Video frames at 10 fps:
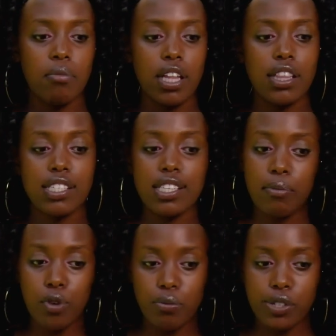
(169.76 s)
In the
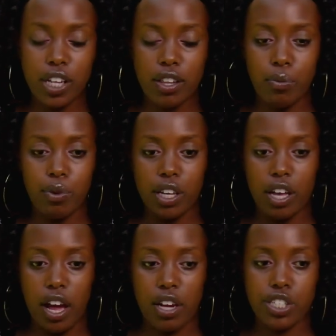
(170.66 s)
same group chat that
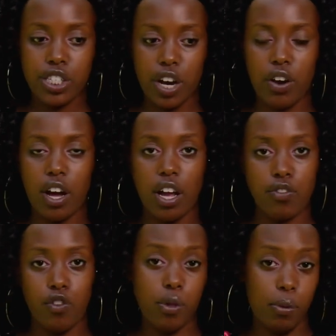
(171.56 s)
we share,
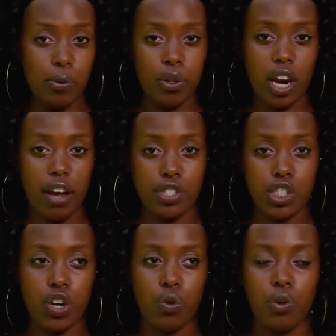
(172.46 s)
and from the people that I've
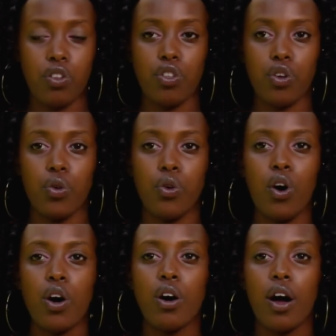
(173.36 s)
shared with you,
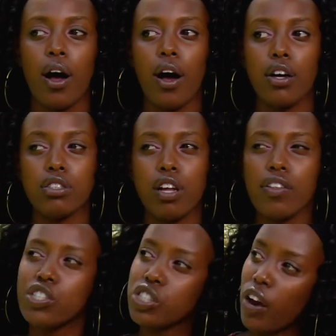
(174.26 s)
I
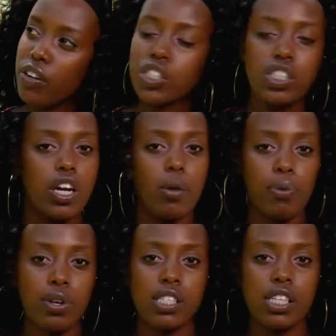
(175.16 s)
think Sharon shared a
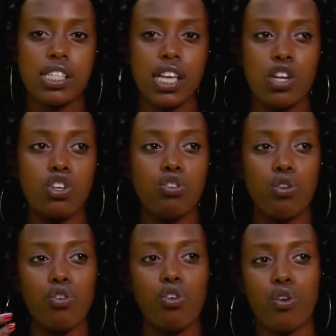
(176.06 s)
post that said, you
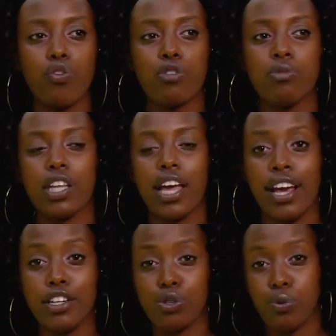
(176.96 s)
don't grow from the
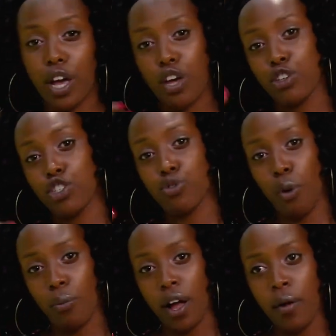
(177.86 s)
age where your
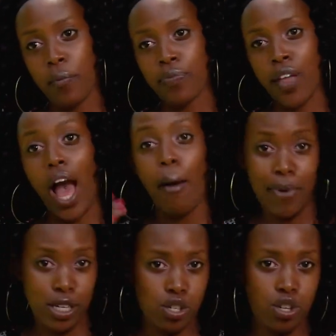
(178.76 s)
trauma
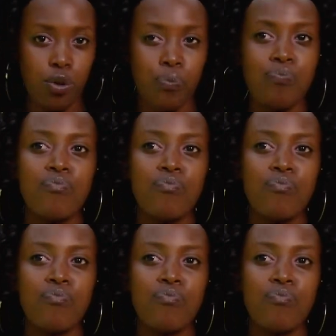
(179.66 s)
happened to you.